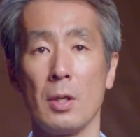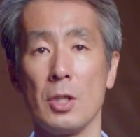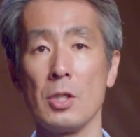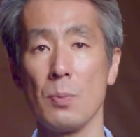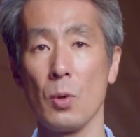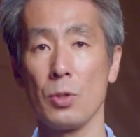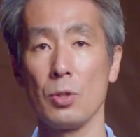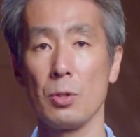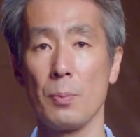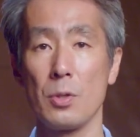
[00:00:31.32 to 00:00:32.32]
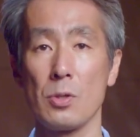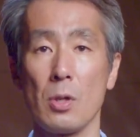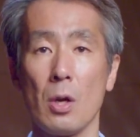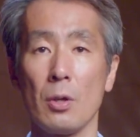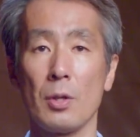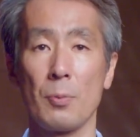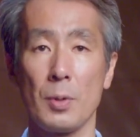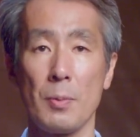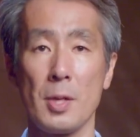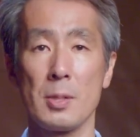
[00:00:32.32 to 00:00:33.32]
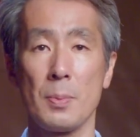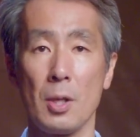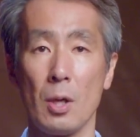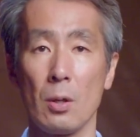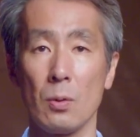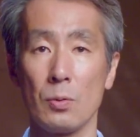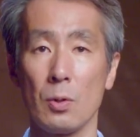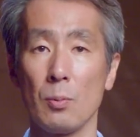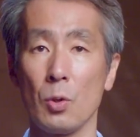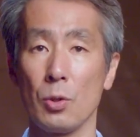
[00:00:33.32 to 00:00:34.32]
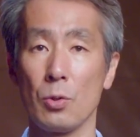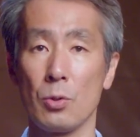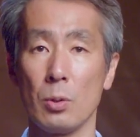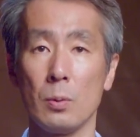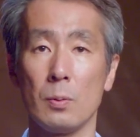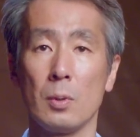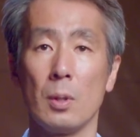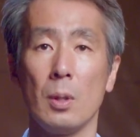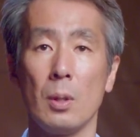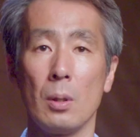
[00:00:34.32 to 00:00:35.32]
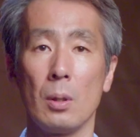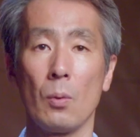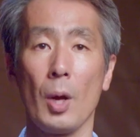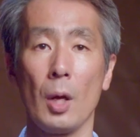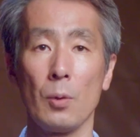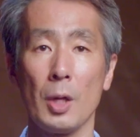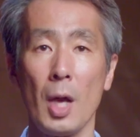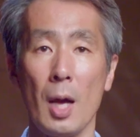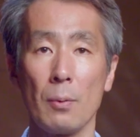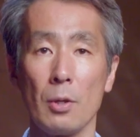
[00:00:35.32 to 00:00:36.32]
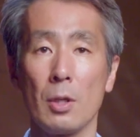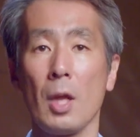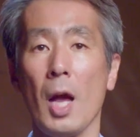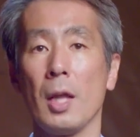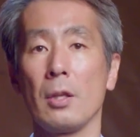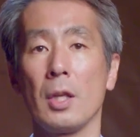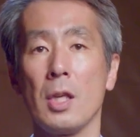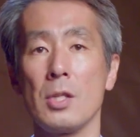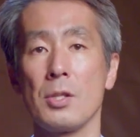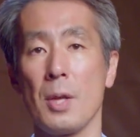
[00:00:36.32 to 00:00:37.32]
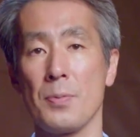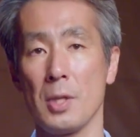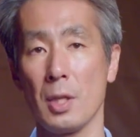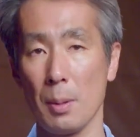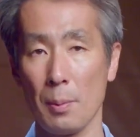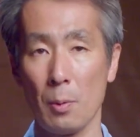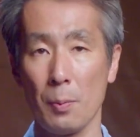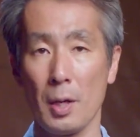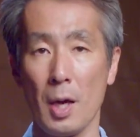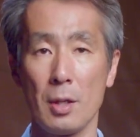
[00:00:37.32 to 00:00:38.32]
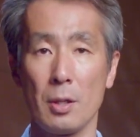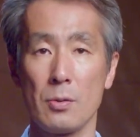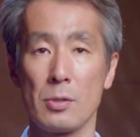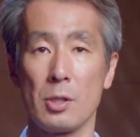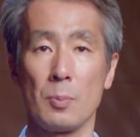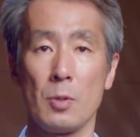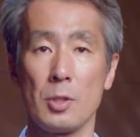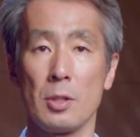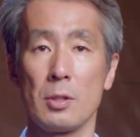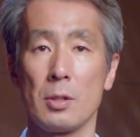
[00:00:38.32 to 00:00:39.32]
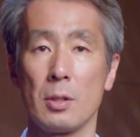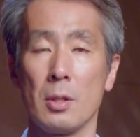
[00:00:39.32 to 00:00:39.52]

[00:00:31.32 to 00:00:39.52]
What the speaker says: This module builds on the previous video from Module 2, where we have looked at key steps in developing Article 6 projects.